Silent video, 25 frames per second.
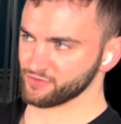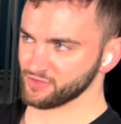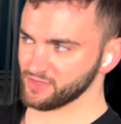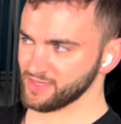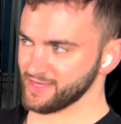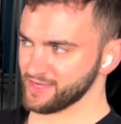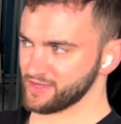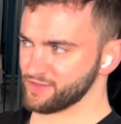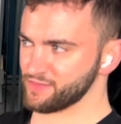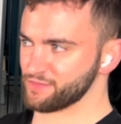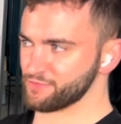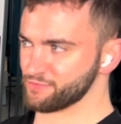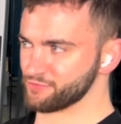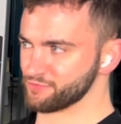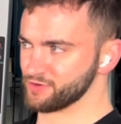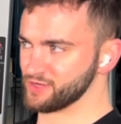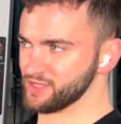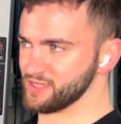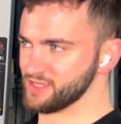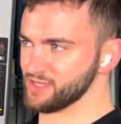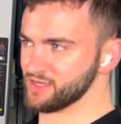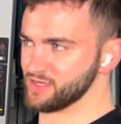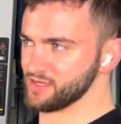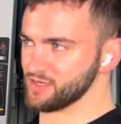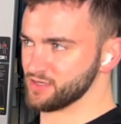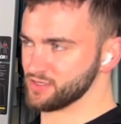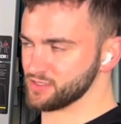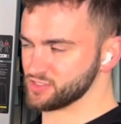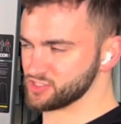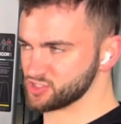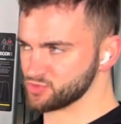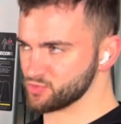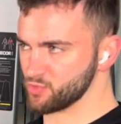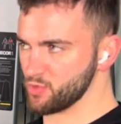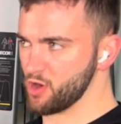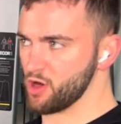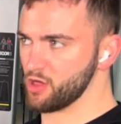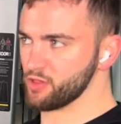like 3
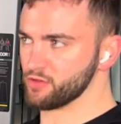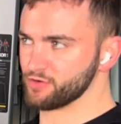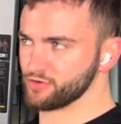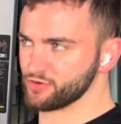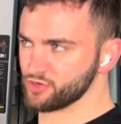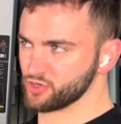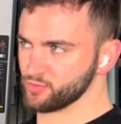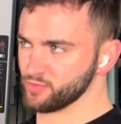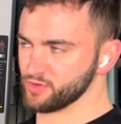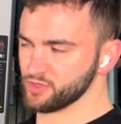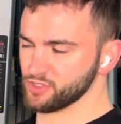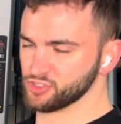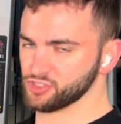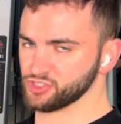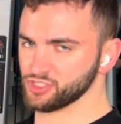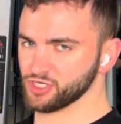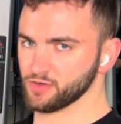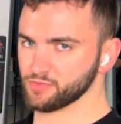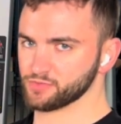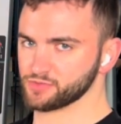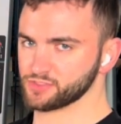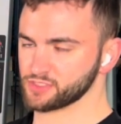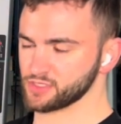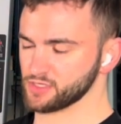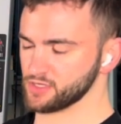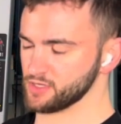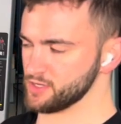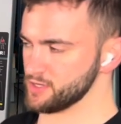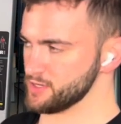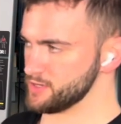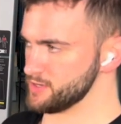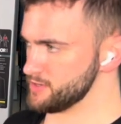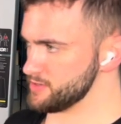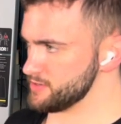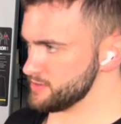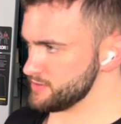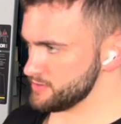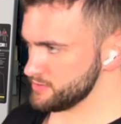small increment jumps.
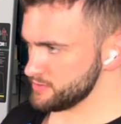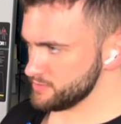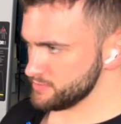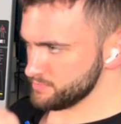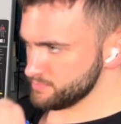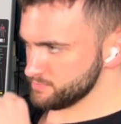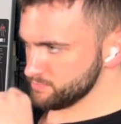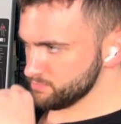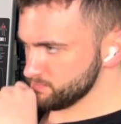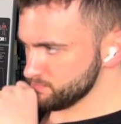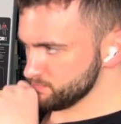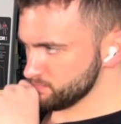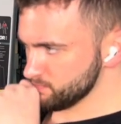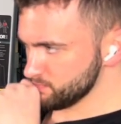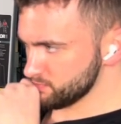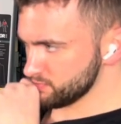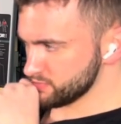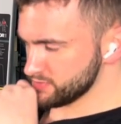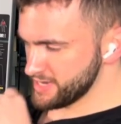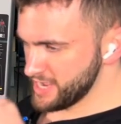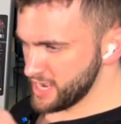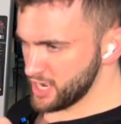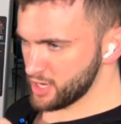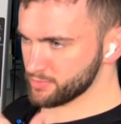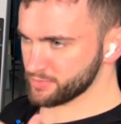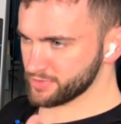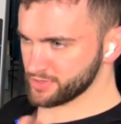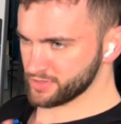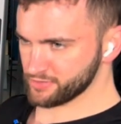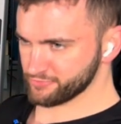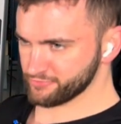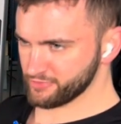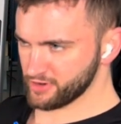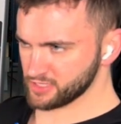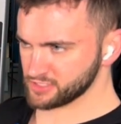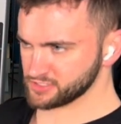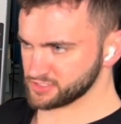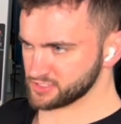Now I'm gonna
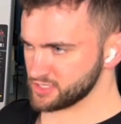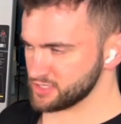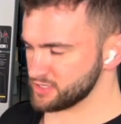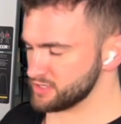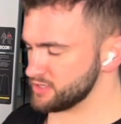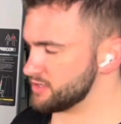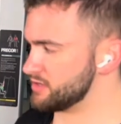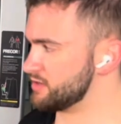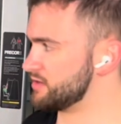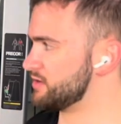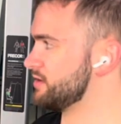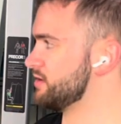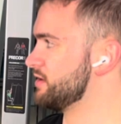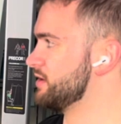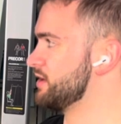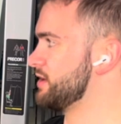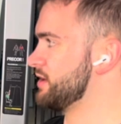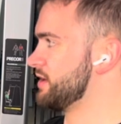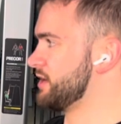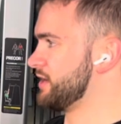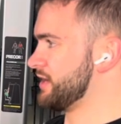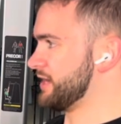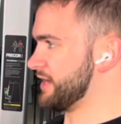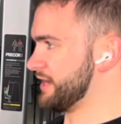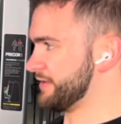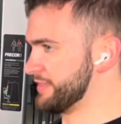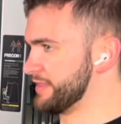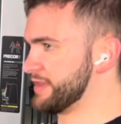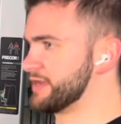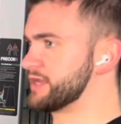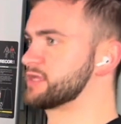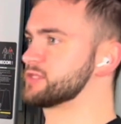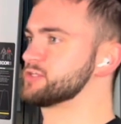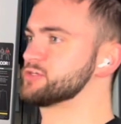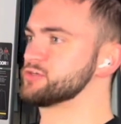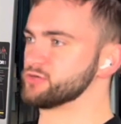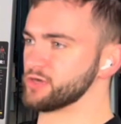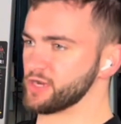rest and
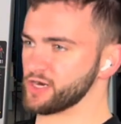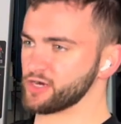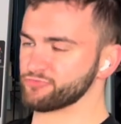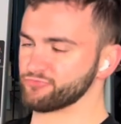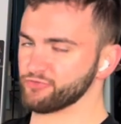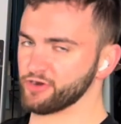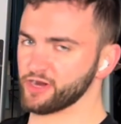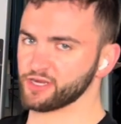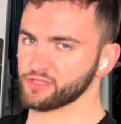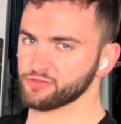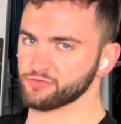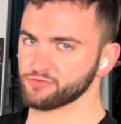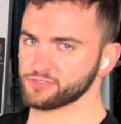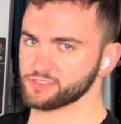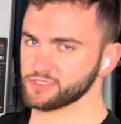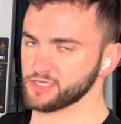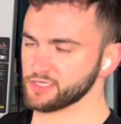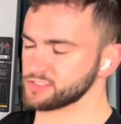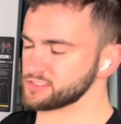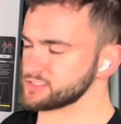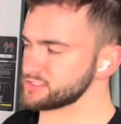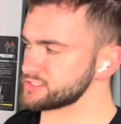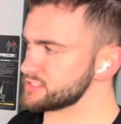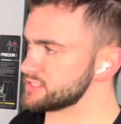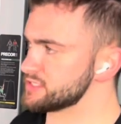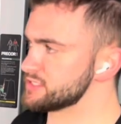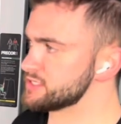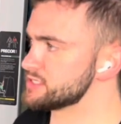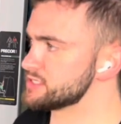then do like regular sets.